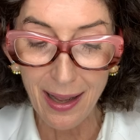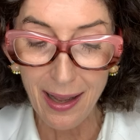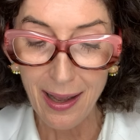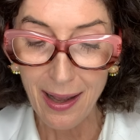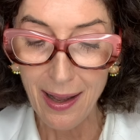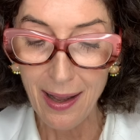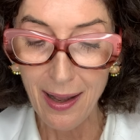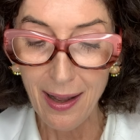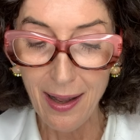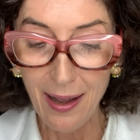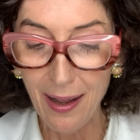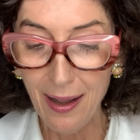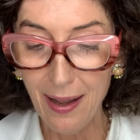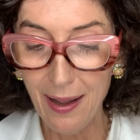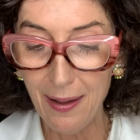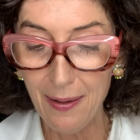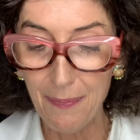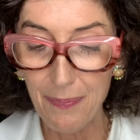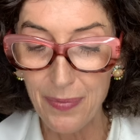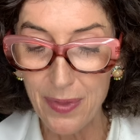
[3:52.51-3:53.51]

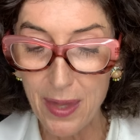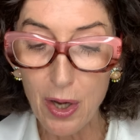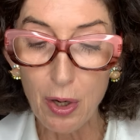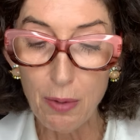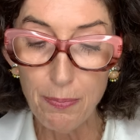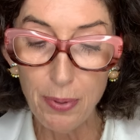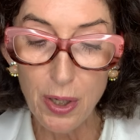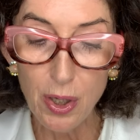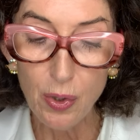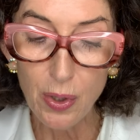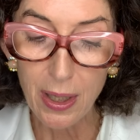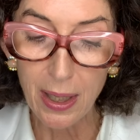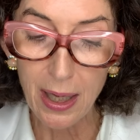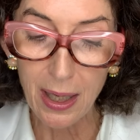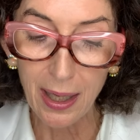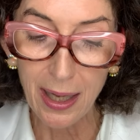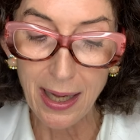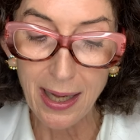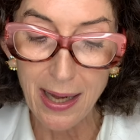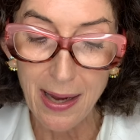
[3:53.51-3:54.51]

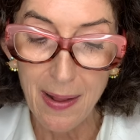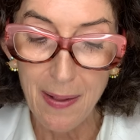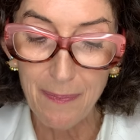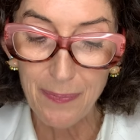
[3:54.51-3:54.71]
therapeutically.